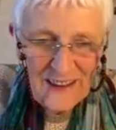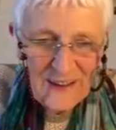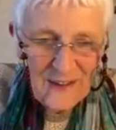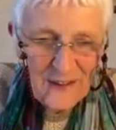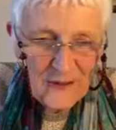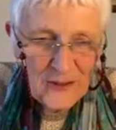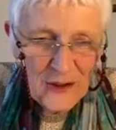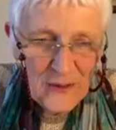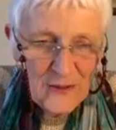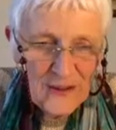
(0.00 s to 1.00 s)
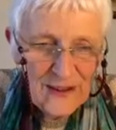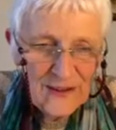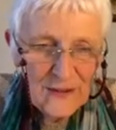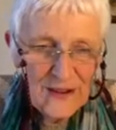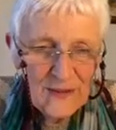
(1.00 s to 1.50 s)
October in his
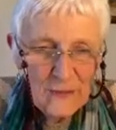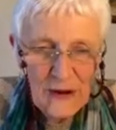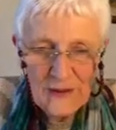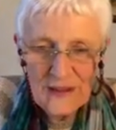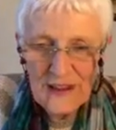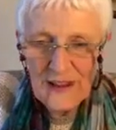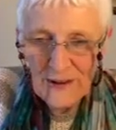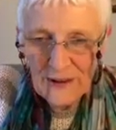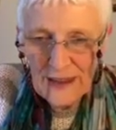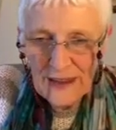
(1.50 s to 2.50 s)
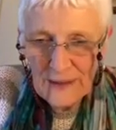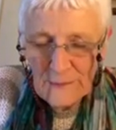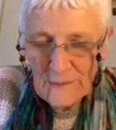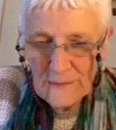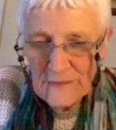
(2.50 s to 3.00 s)
wife's birthday. Okay.
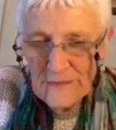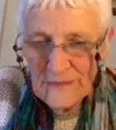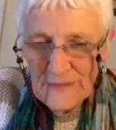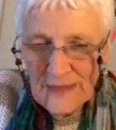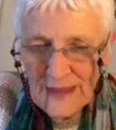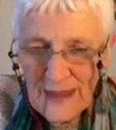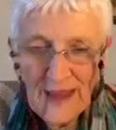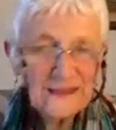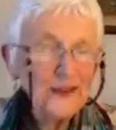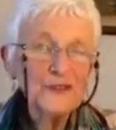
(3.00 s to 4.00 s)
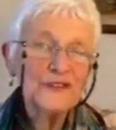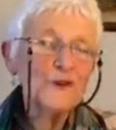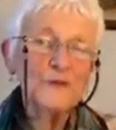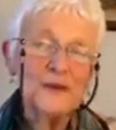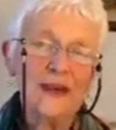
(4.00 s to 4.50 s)
I don't know
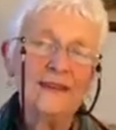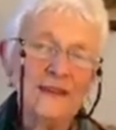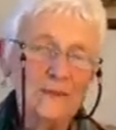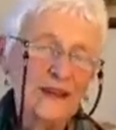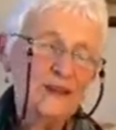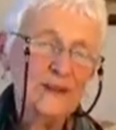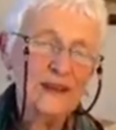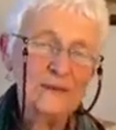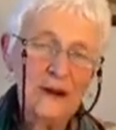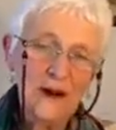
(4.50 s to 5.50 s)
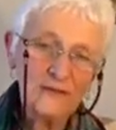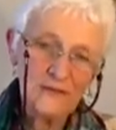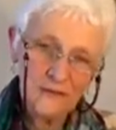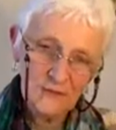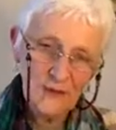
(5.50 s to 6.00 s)
Bianca, by the way, apart
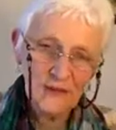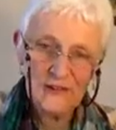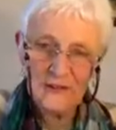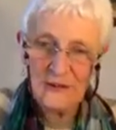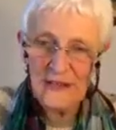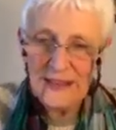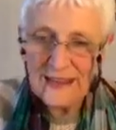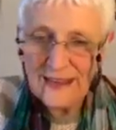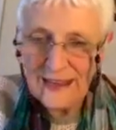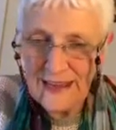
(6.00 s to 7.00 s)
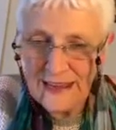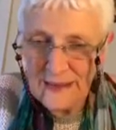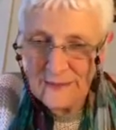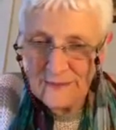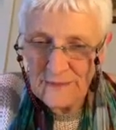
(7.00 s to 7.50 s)
from her doing the
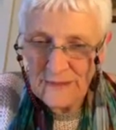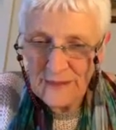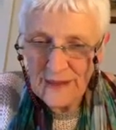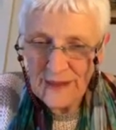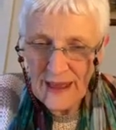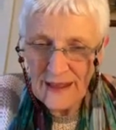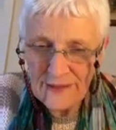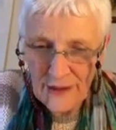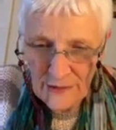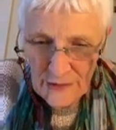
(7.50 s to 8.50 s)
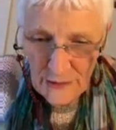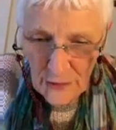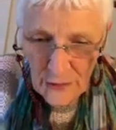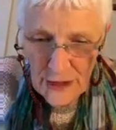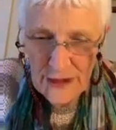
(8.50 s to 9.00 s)
AdSense.
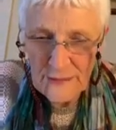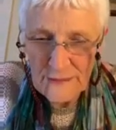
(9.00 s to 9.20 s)
Okay.